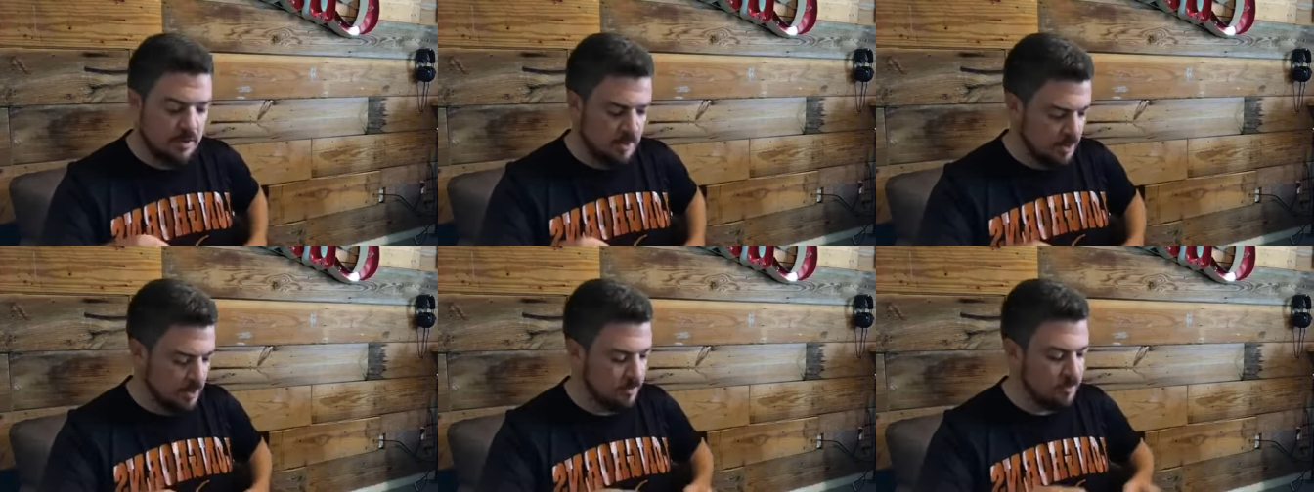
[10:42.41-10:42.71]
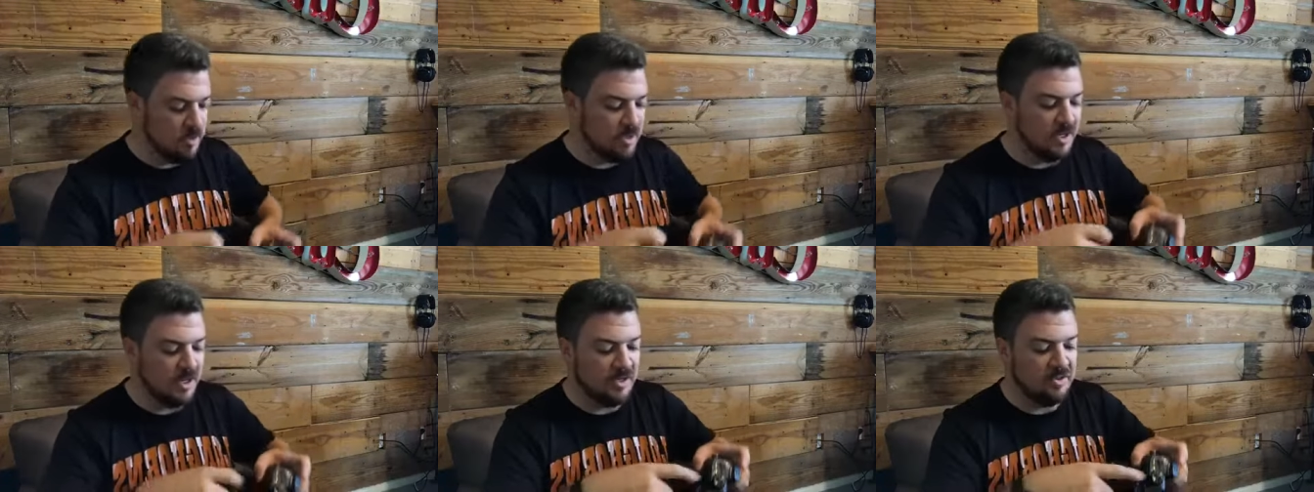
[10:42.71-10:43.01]
And you
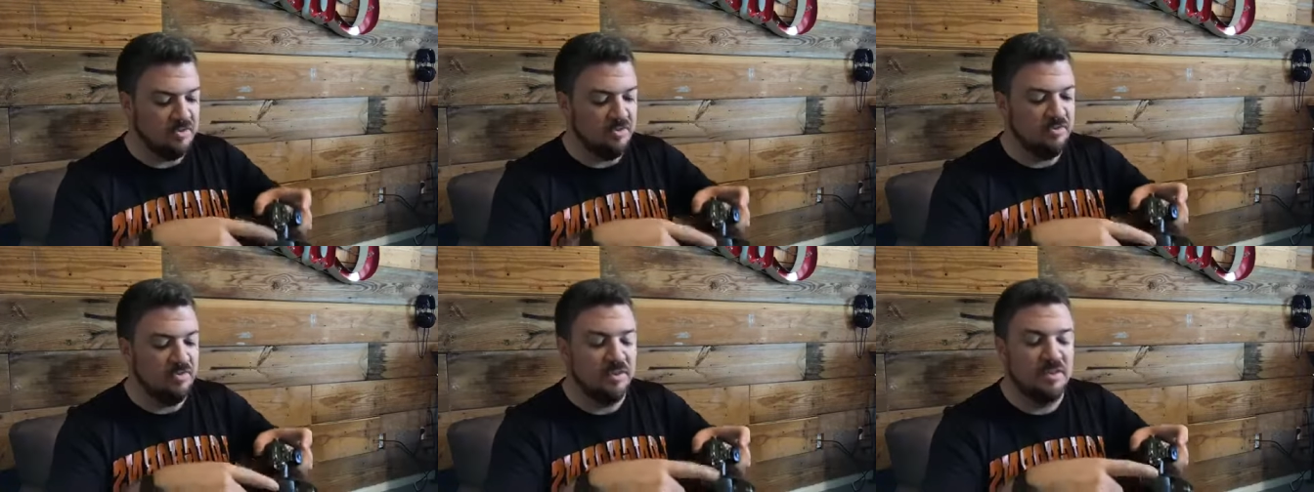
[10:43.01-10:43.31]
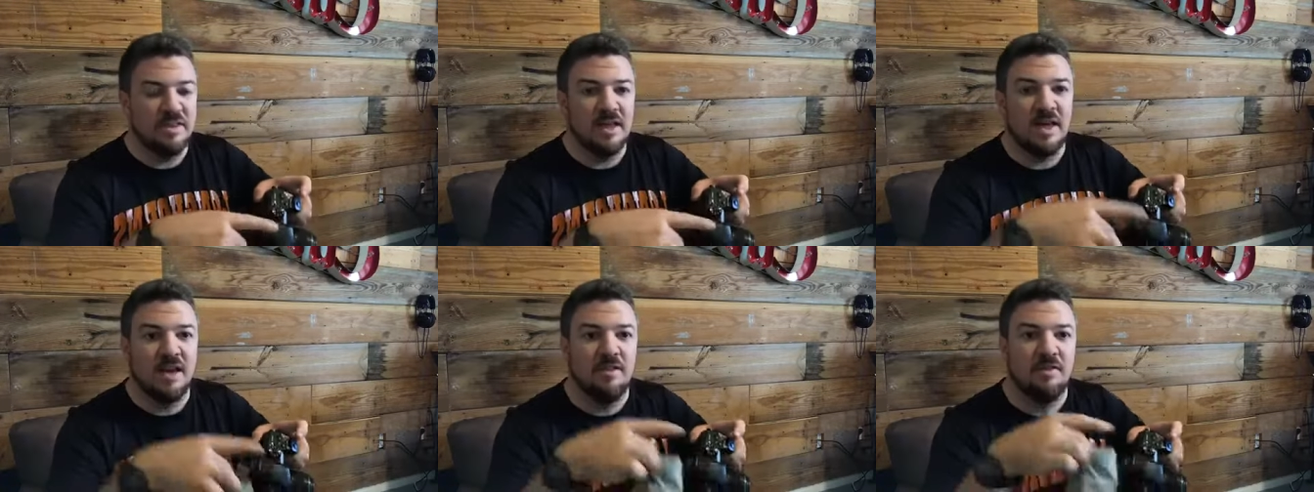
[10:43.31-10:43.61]
can actually fit
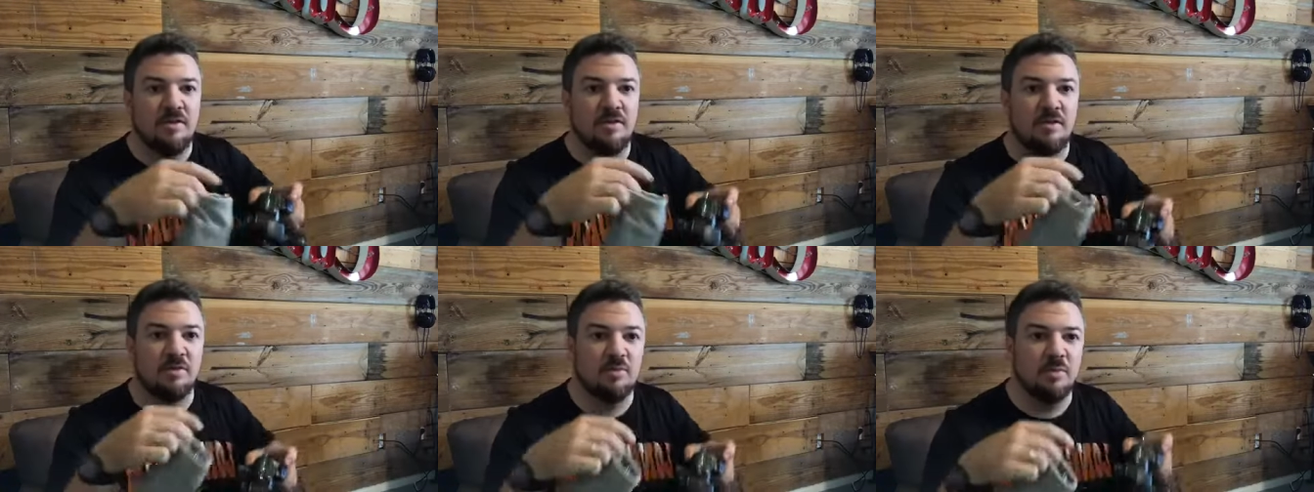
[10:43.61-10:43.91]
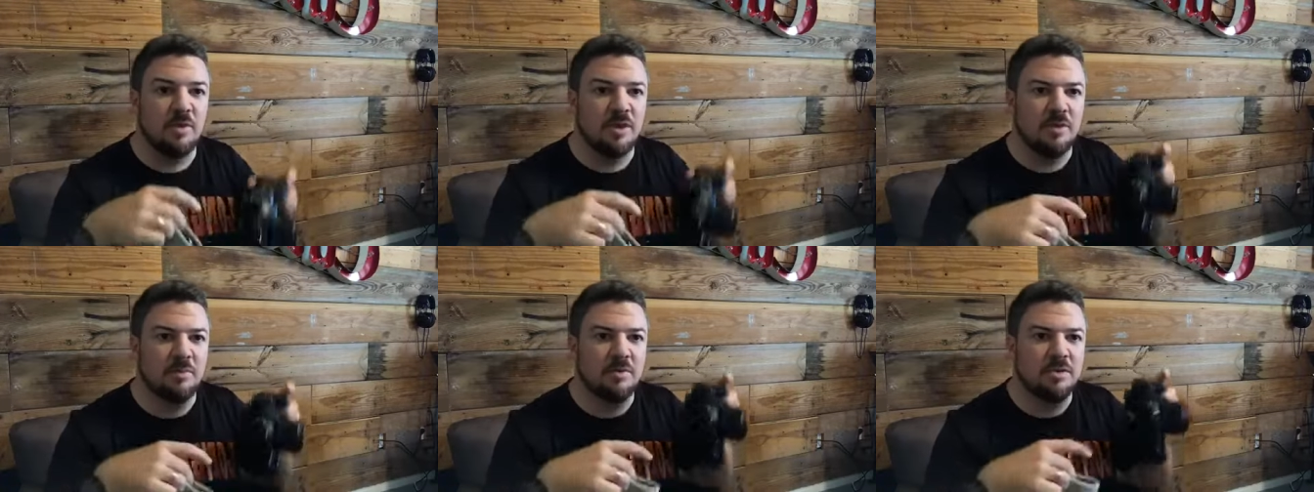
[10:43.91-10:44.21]
that in there as
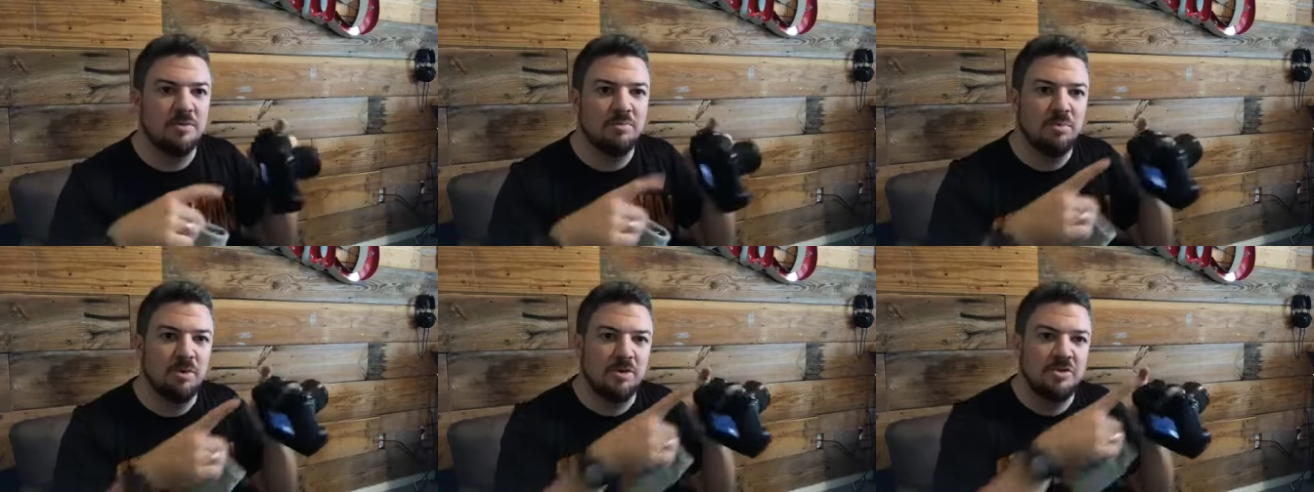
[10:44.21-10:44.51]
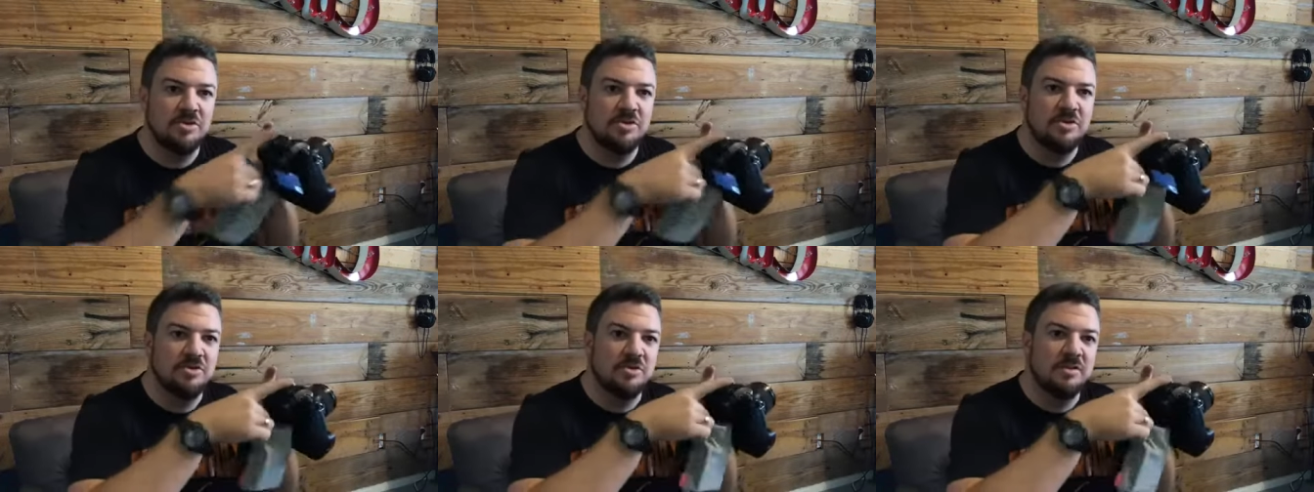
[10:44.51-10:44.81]
well, but you probably should
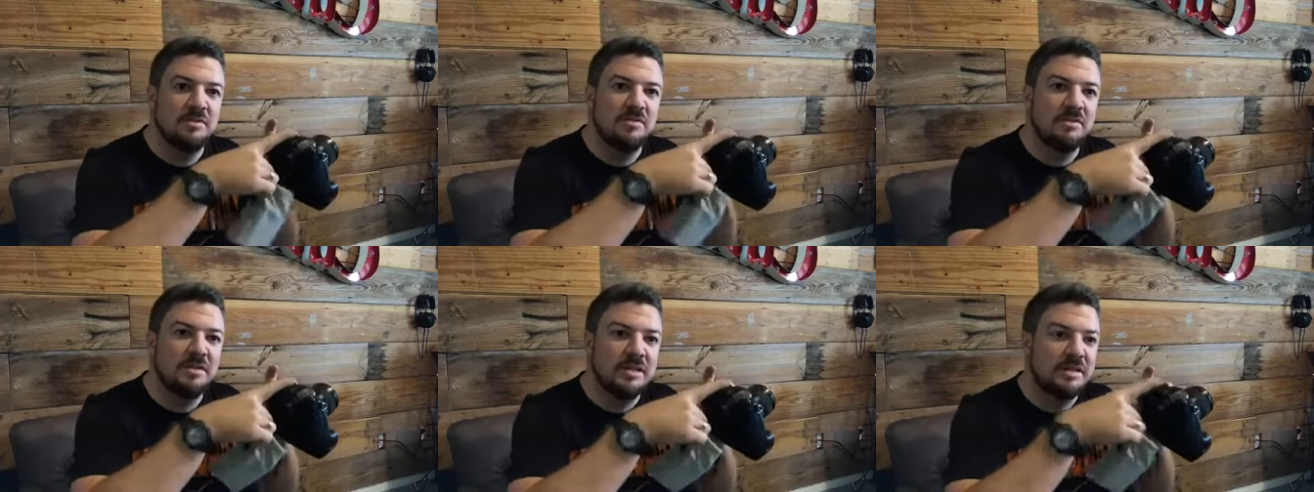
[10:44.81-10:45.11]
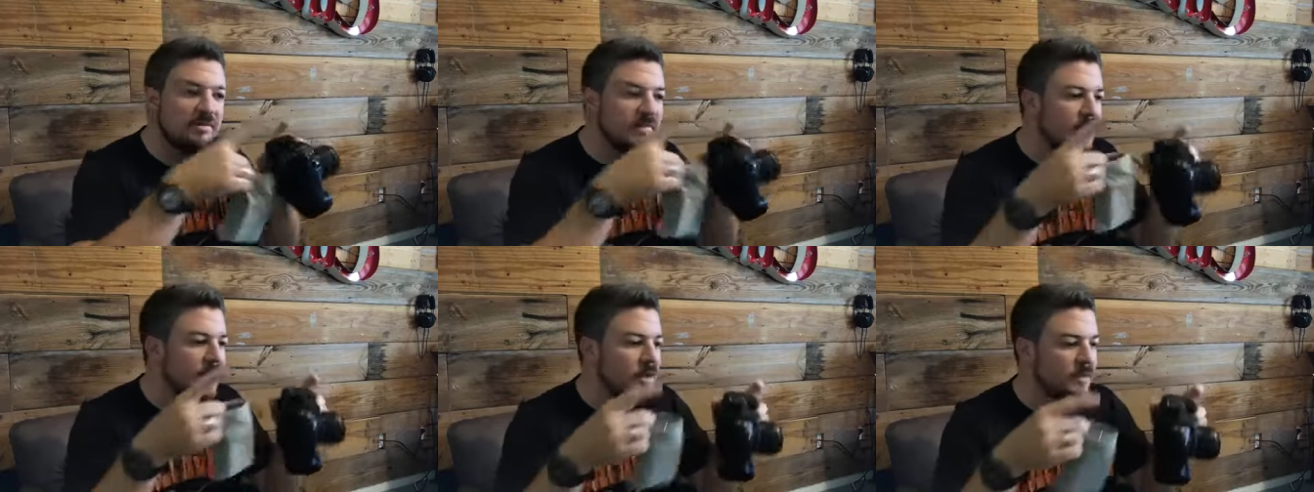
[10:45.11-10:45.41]
just leave
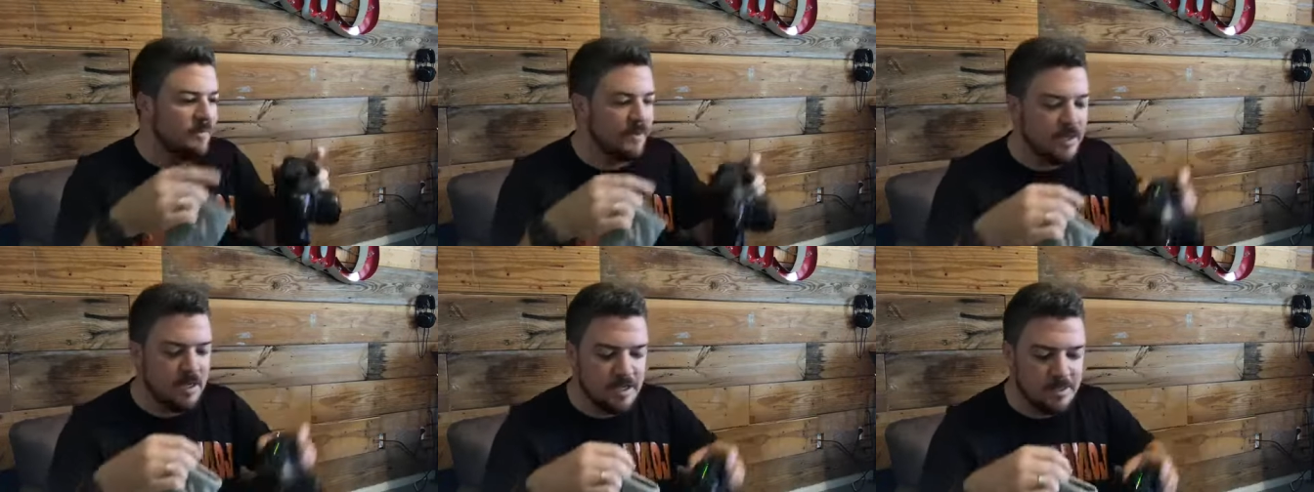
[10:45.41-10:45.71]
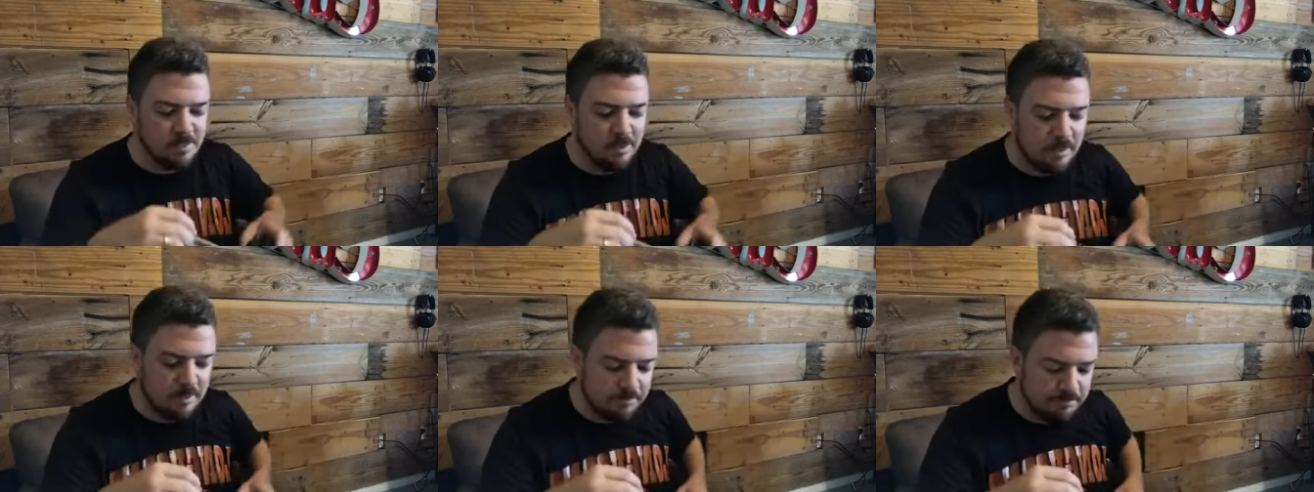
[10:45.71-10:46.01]
that on the
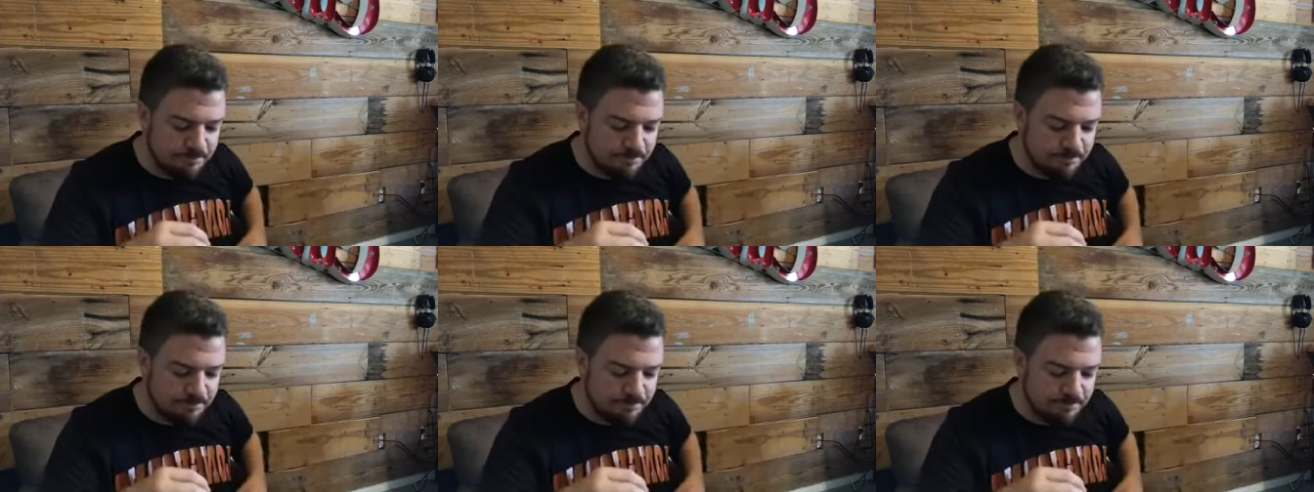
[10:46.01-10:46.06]
camera.